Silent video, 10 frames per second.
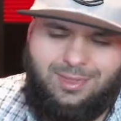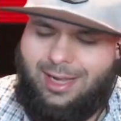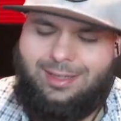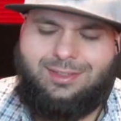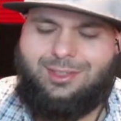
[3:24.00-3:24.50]

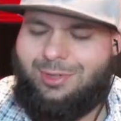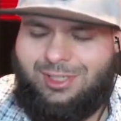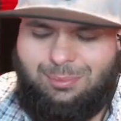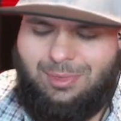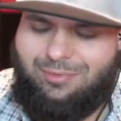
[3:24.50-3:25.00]
That is
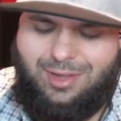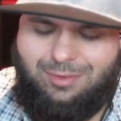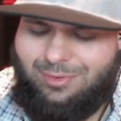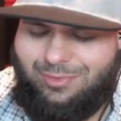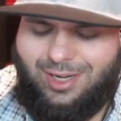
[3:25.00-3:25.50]
already my
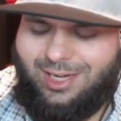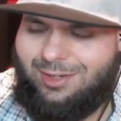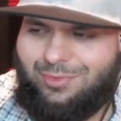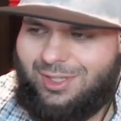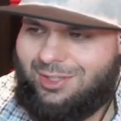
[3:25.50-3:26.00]
favorite fucking
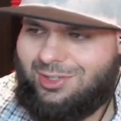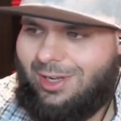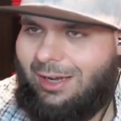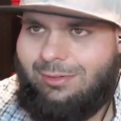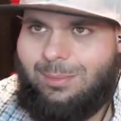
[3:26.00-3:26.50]

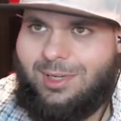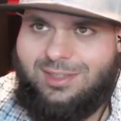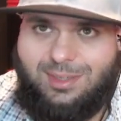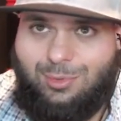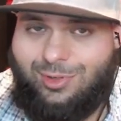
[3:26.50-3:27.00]
feature,
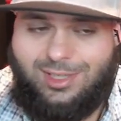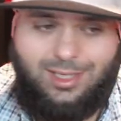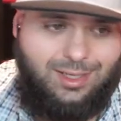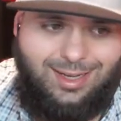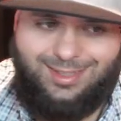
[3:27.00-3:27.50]
because I'm
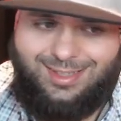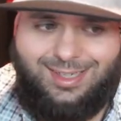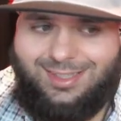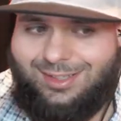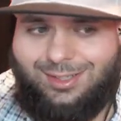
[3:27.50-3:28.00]
already
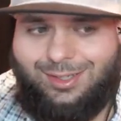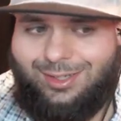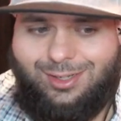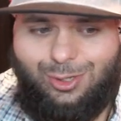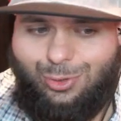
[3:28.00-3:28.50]
addicted to
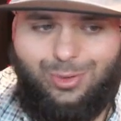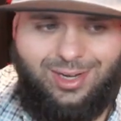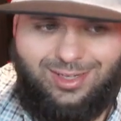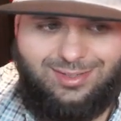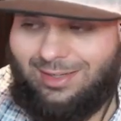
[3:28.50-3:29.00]
looting
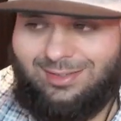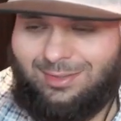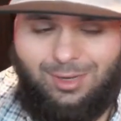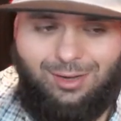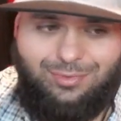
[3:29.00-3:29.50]
as a
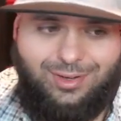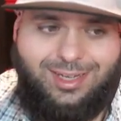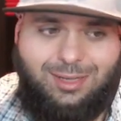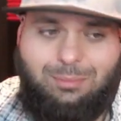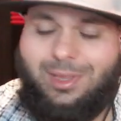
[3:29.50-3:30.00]
motherfucker
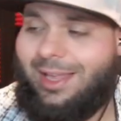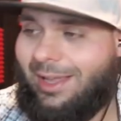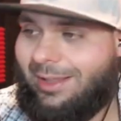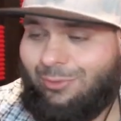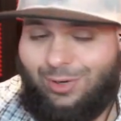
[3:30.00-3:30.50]
can be,
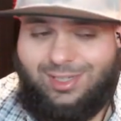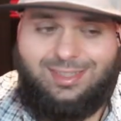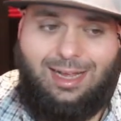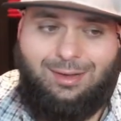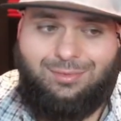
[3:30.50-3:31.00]
and for us
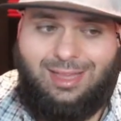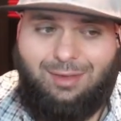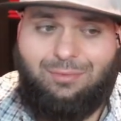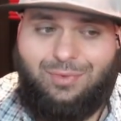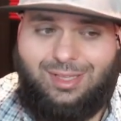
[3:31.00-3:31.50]
to have
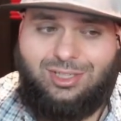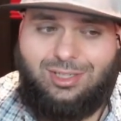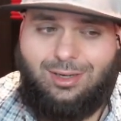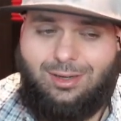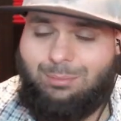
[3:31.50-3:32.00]
that
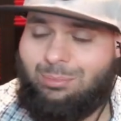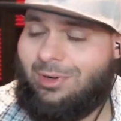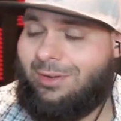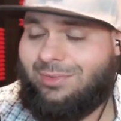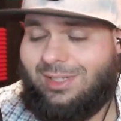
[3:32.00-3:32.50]
feature,
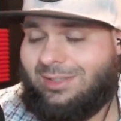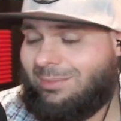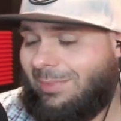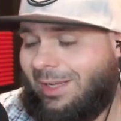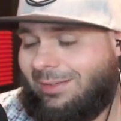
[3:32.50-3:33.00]
bruv, these
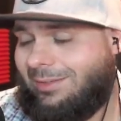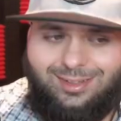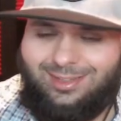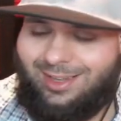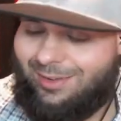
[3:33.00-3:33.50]
man,
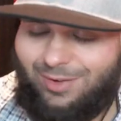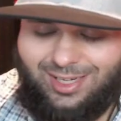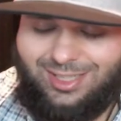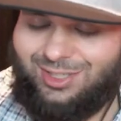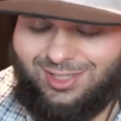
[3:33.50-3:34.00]
they are
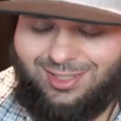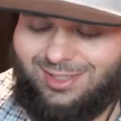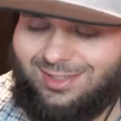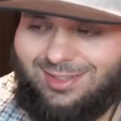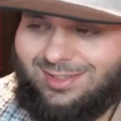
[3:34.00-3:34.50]
fucking
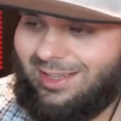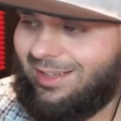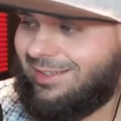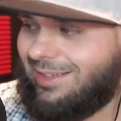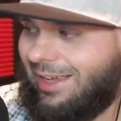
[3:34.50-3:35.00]
geniuses.
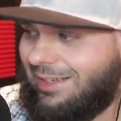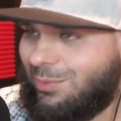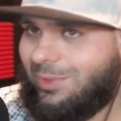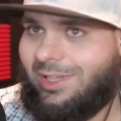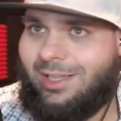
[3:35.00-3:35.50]
These guys
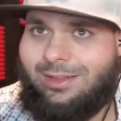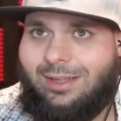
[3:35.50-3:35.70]
went in.